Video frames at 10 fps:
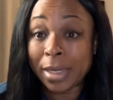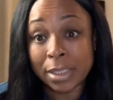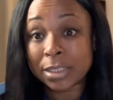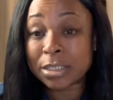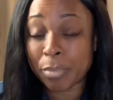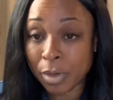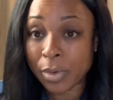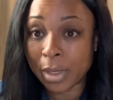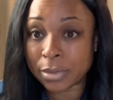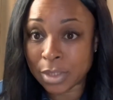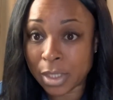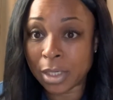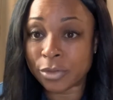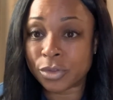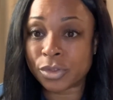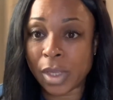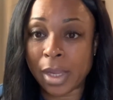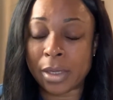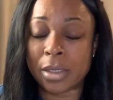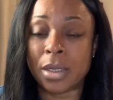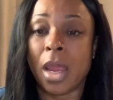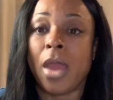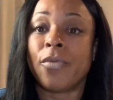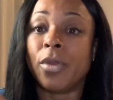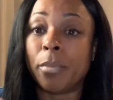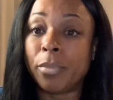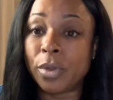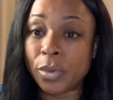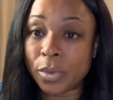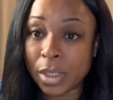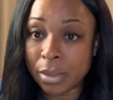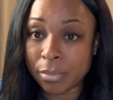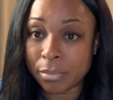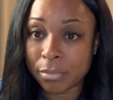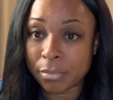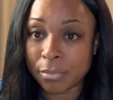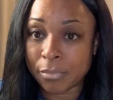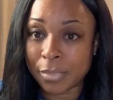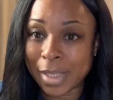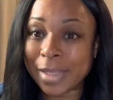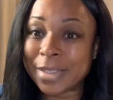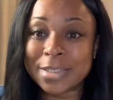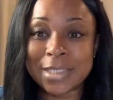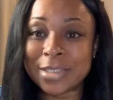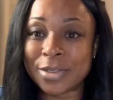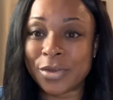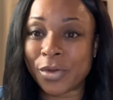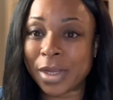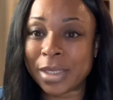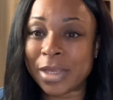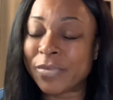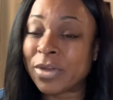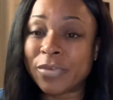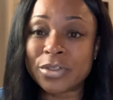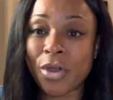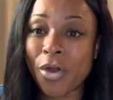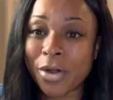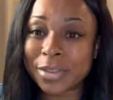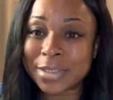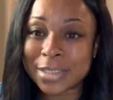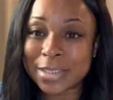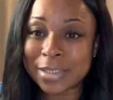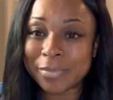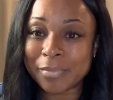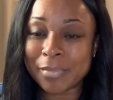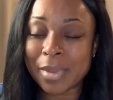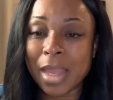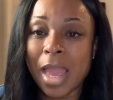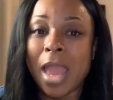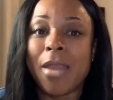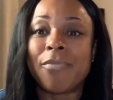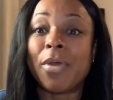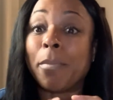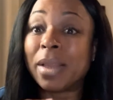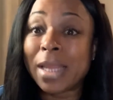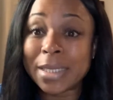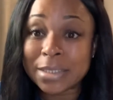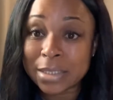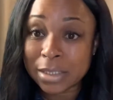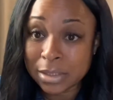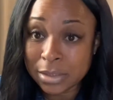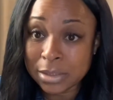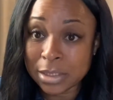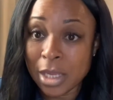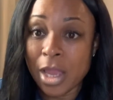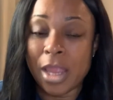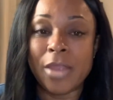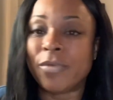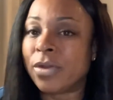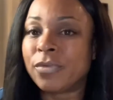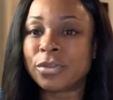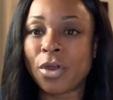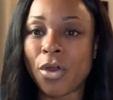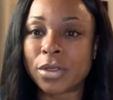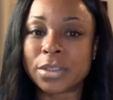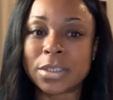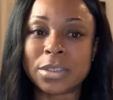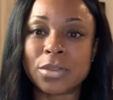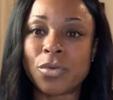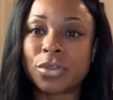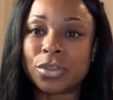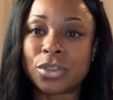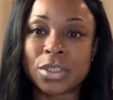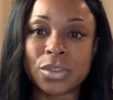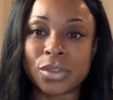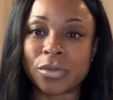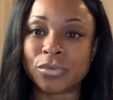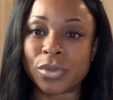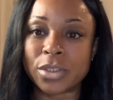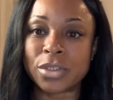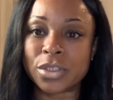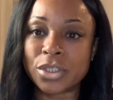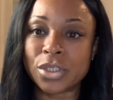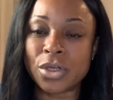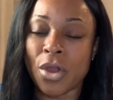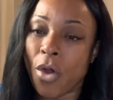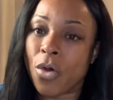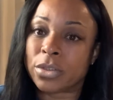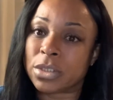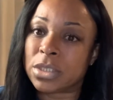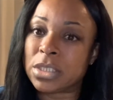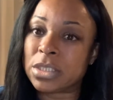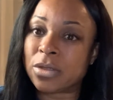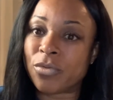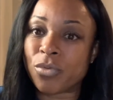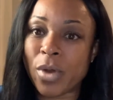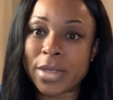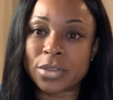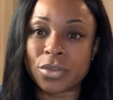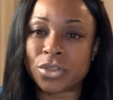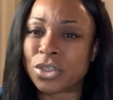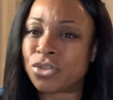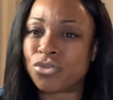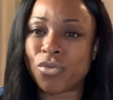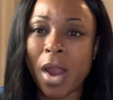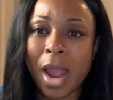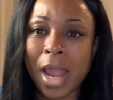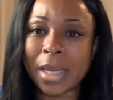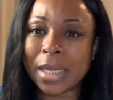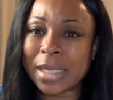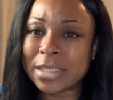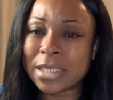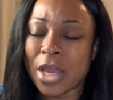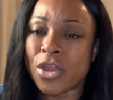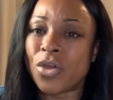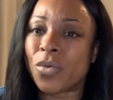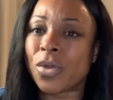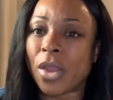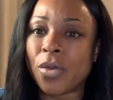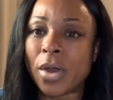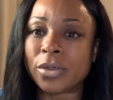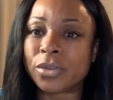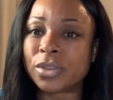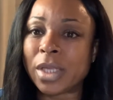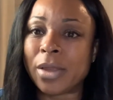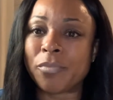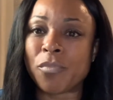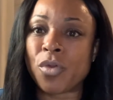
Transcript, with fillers: experience and understand the beauty in the season you're in, even if it's a hard season, the blessings, even if it's a hard season or it's a season of transition or it's a season of rest or just dryness you'll you'll understand